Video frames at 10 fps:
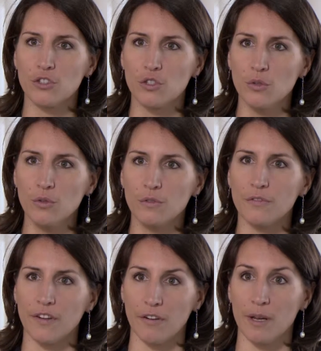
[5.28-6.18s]
two
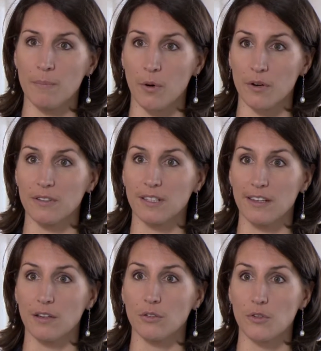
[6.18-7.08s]
very important
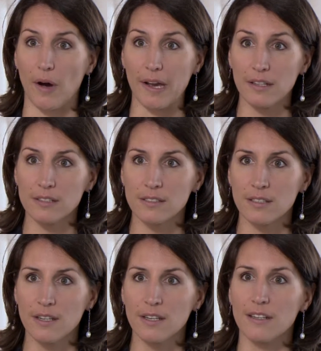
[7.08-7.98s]
clinical trials
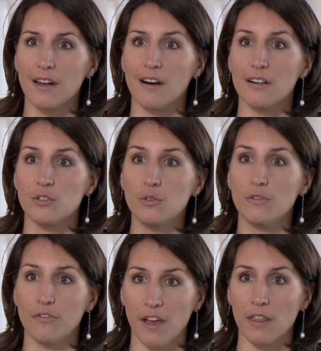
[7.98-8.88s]
that are two
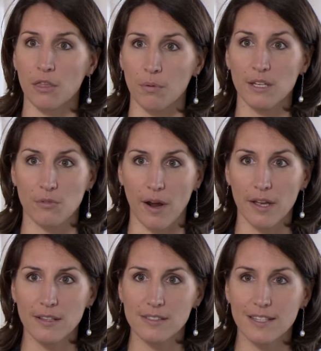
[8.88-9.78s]
phase 3
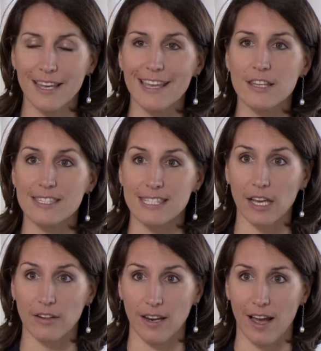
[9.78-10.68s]
trials in the
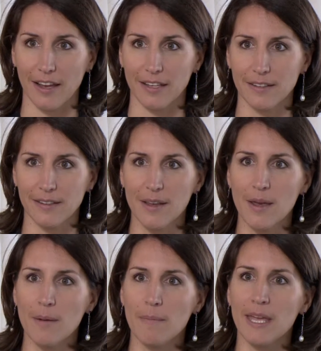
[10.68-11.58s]
second line,
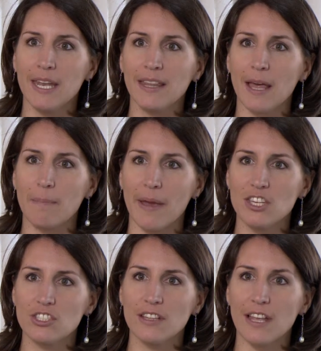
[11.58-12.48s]
meaning that
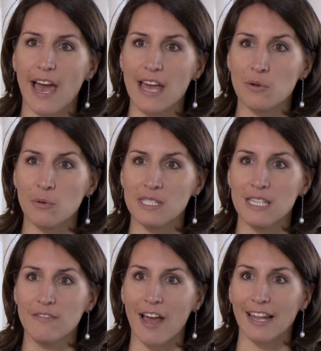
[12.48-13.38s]
patients that had
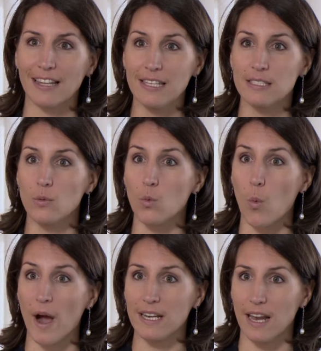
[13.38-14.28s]
received at least
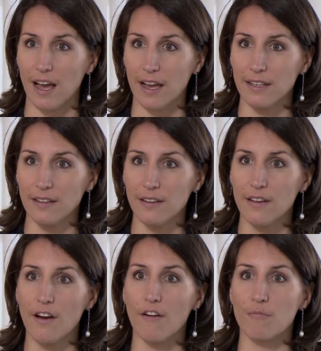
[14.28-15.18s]
one line
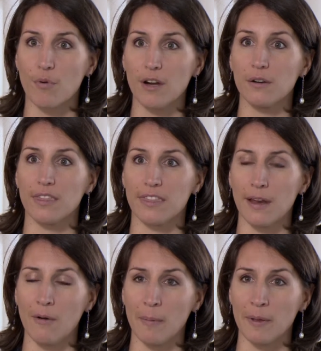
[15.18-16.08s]
of prior
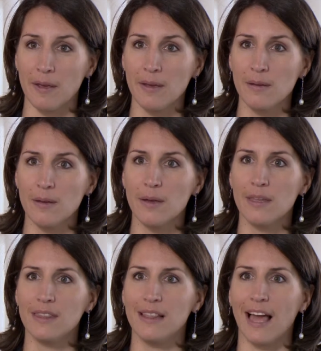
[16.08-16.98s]
therapy,
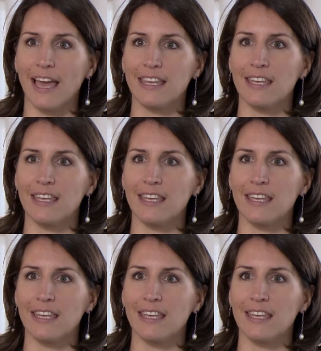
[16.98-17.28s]
like